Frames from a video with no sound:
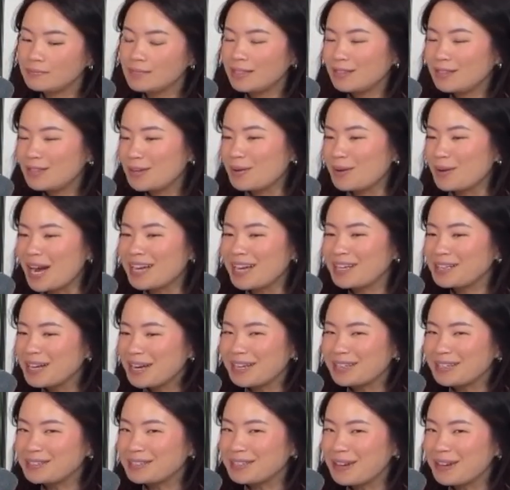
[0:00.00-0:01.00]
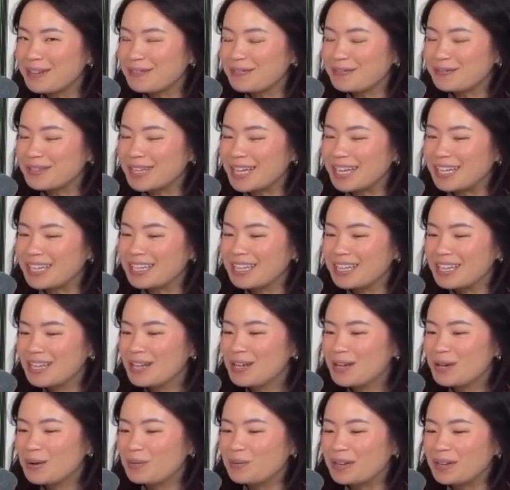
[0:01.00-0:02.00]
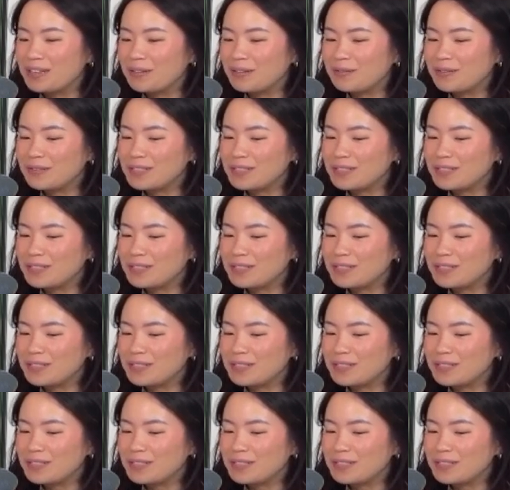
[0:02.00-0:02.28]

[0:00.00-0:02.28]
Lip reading: I don't know. I love like wedding